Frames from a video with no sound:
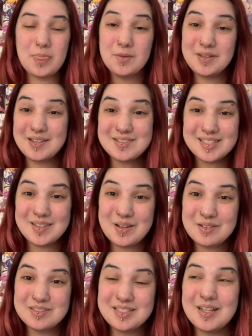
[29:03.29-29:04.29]
when I was in the
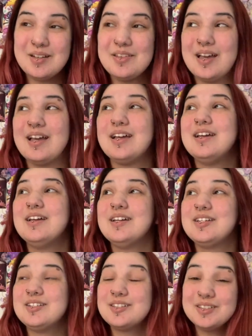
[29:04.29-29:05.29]
hotel, that
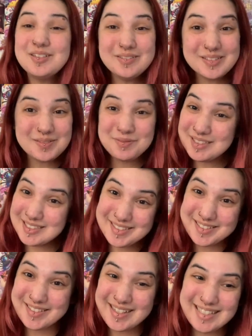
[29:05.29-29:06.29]
your girl was pretty
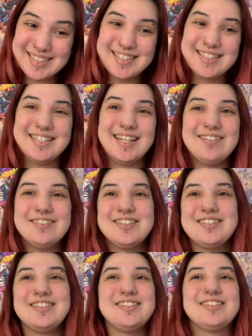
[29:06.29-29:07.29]
stressed, and I was
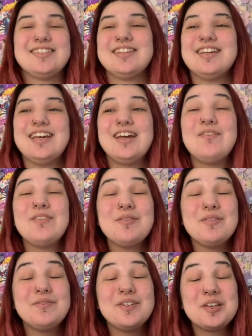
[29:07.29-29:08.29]
just, never
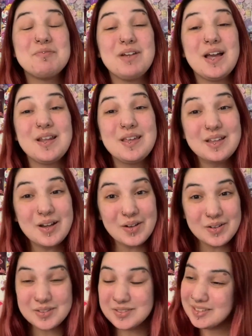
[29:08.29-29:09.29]
on my fucking
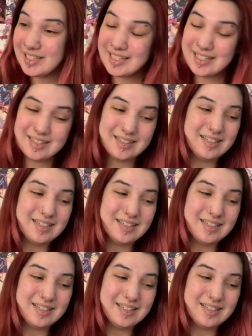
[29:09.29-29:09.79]
petticoat, like,